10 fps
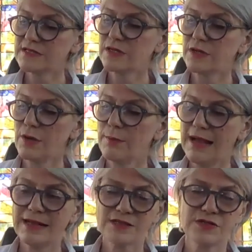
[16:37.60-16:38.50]
go
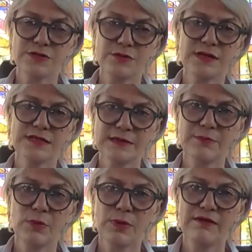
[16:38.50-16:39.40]
back to a
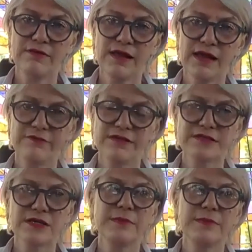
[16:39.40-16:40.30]
simple way of life.
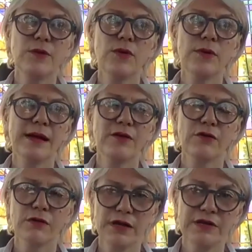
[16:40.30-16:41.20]
It's going to be all about
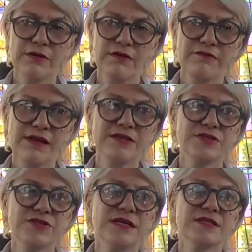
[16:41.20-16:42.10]
growing your own veg.
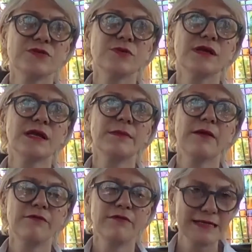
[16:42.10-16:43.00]
It's all going to be
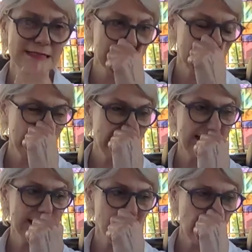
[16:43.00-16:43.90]
about reading,
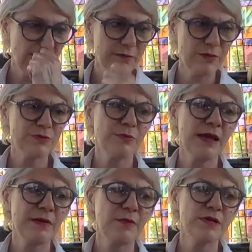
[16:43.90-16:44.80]
where it
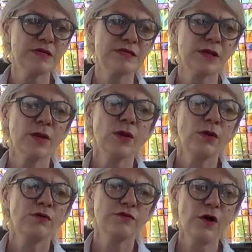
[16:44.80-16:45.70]
maybe was
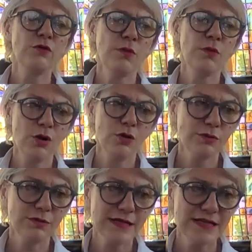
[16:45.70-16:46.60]

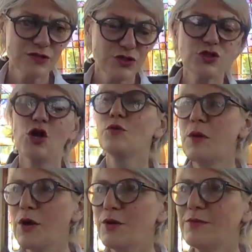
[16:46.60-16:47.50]
FOMO, it's
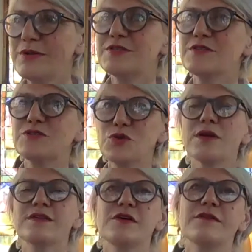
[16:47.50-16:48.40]
JOMO, which is the
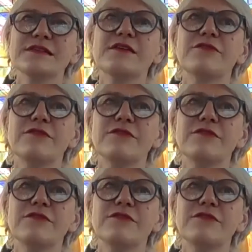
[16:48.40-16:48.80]
joy. So instead of